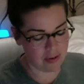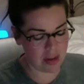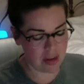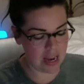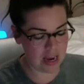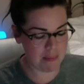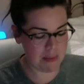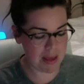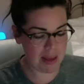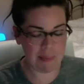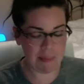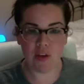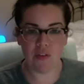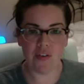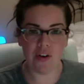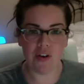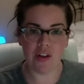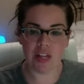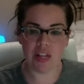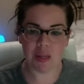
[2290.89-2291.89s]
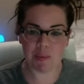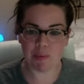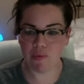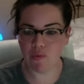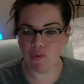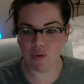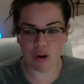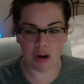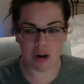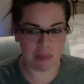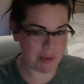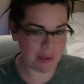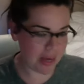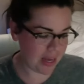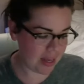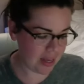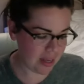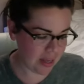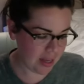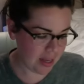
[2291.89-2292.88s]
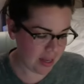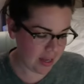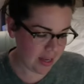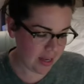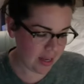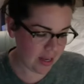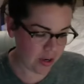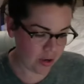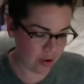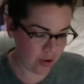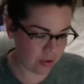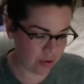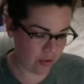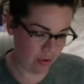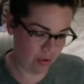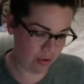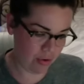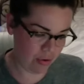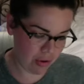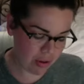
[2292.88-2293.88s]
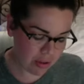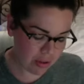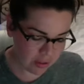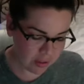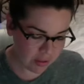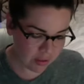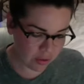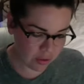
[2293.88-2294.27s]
and maybe you've heard this before, but your goal,